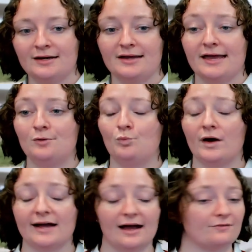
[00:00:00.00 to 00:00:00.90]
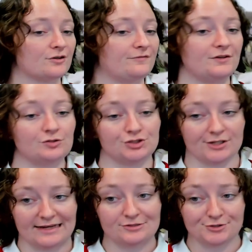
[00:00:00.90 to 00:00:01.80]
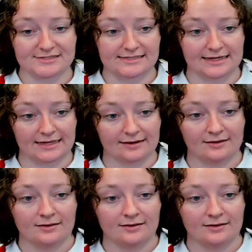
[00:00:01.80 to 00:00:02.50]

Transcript: in whatever field you're interested in,